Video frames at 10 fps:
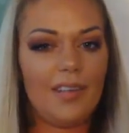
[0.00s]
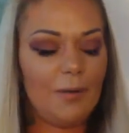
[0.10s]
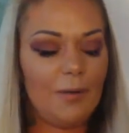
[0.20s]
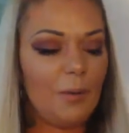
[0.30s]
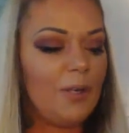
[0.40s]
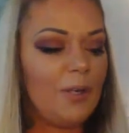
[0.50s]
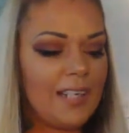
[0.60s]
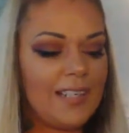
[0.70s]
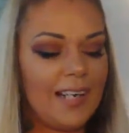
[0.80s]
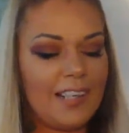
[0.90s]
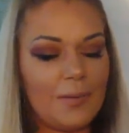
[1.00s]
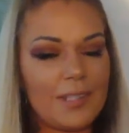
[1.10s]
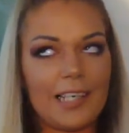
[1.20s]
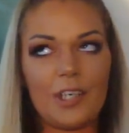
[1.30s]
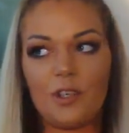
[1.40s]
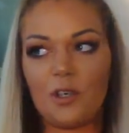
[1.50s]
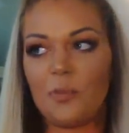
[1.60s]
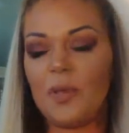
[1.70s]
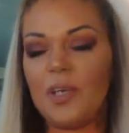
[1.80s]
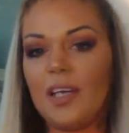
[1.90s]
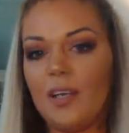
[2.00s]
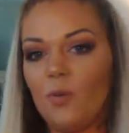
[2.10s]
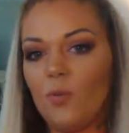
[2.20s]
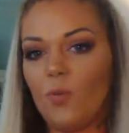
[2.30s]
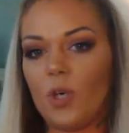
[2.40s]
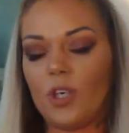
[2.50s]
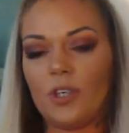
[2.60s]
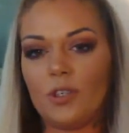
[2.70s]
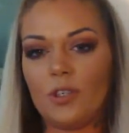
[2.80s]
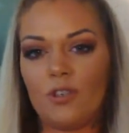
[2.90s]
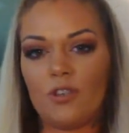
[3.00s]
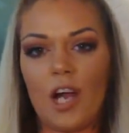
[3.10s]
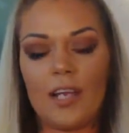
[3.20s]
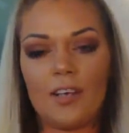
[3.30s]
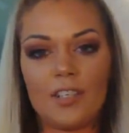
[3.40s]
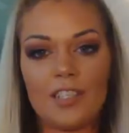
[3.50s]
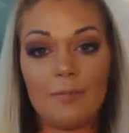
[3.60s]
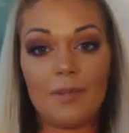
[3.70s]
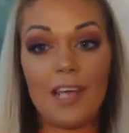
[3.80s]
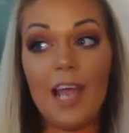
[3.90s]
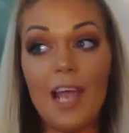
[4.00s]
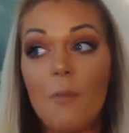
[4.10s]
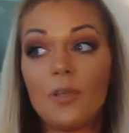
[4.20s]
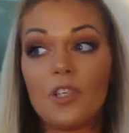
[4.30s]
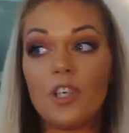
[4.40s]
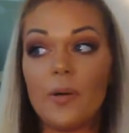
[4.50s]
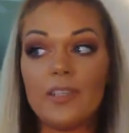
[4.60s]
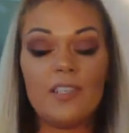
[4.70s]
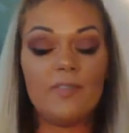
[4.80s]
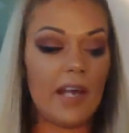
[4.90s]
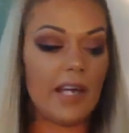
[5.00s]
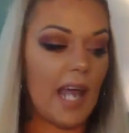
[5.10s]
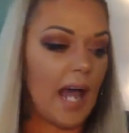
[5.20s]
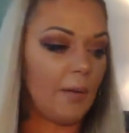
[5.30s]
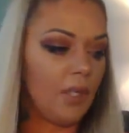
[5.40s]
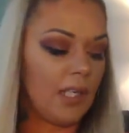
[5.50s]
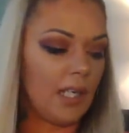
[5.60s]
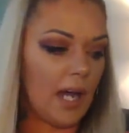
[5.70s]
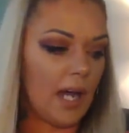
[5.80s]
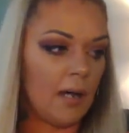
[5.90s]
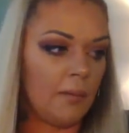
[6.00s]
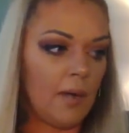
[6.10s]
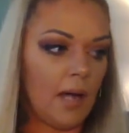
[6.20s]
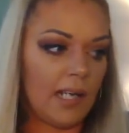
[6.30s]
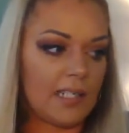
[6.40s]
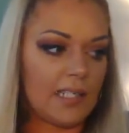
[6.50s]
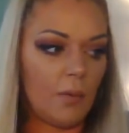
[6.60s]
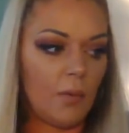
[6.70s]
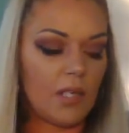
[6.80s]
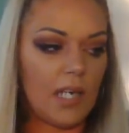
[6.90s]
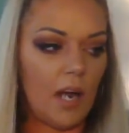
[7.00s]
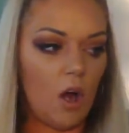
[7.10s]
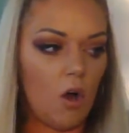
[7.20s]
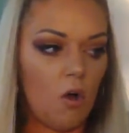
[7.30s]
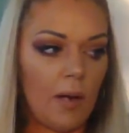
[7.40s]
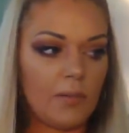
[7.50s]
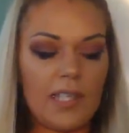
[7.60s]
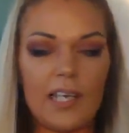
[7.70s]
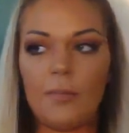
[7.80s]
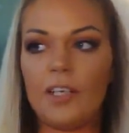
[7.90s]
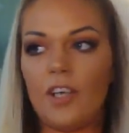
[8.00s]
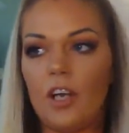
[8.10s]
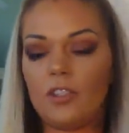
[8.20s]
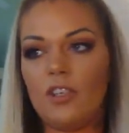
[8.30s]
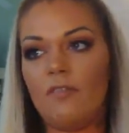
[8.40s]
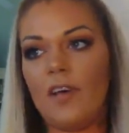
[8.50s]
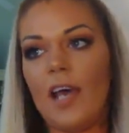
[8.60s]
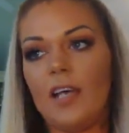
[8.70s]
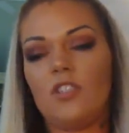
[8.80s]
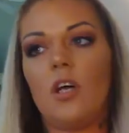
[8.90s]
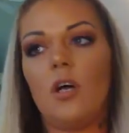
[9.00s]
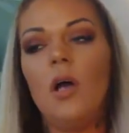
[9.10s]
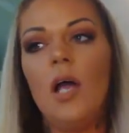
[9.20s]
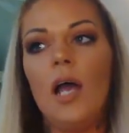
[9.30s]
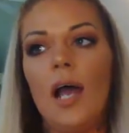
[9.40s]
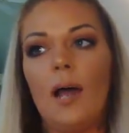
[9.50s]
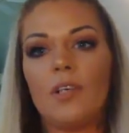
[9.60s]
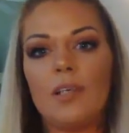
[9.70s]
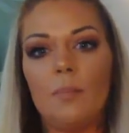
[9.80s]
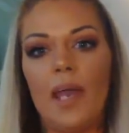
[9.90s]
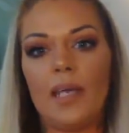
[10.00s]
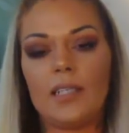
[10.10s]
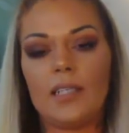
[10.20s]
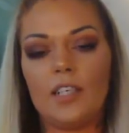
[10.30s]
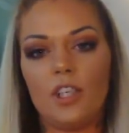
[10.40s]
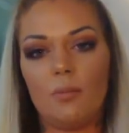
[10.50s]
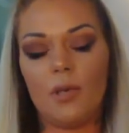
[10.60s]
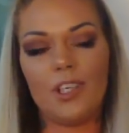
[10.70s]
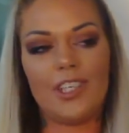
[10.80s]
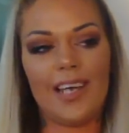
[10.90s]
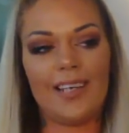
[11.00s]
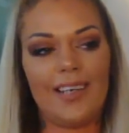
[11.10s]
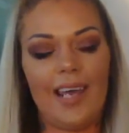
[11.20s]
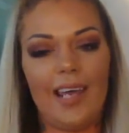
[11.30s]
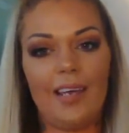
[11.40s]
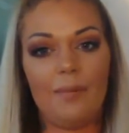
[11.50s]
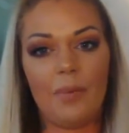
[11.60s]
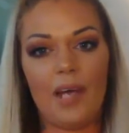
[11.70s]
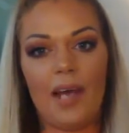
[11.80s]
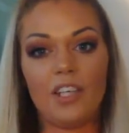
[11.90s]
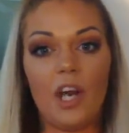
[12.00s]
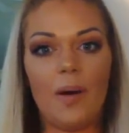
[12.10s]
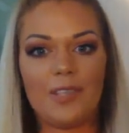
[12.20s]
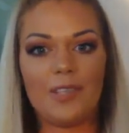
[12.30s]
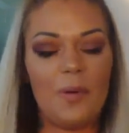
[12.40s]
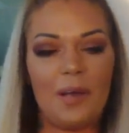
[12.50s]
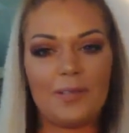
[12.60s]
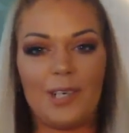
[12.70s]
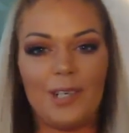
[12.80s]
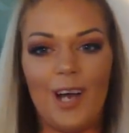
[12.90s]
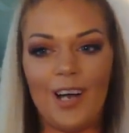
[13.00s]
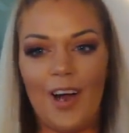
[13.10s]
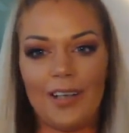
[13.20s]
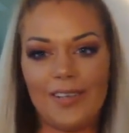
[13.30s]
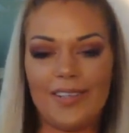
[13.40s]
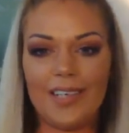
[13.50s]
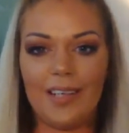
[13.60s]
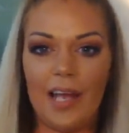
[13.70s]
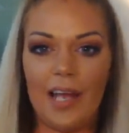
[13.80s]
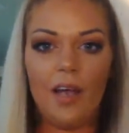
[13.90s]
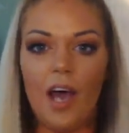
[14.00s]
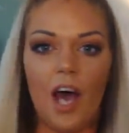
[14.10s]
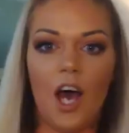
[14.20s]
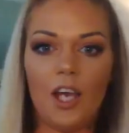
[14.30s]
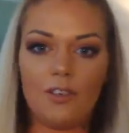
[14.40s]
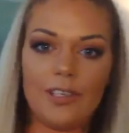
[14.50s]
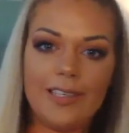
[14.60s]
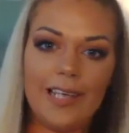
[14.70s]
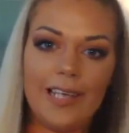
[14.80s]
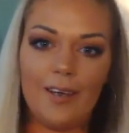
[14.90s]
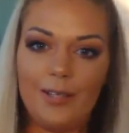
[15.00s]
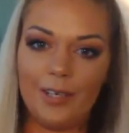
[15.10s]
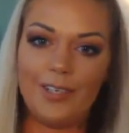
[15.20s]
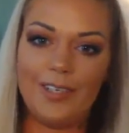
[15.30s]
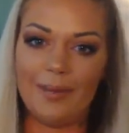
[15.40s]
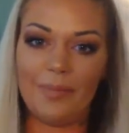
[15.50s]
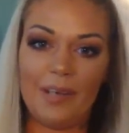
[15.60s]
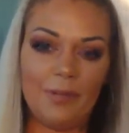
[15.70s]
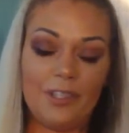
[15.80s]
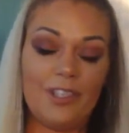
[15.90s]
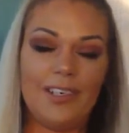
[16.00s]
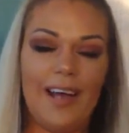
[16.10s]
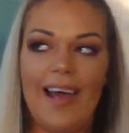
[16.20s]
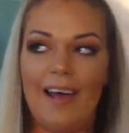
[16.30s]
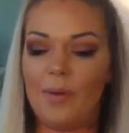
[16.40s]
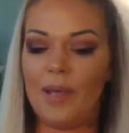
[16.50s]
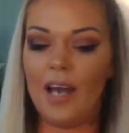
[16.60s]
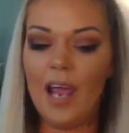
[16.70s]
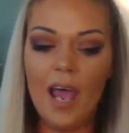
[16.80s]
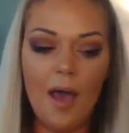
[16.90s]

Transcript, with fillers: They were protesting, I think it was like the European workers strike or something. But you know, it's funny. I really um like I said, I wasn't at home. I was taking my dog to the vet, so I wasn't paying attention to merch that day, but I, you know, I was hoping I was going to log on and see like a hundred sales or something, which did not happen.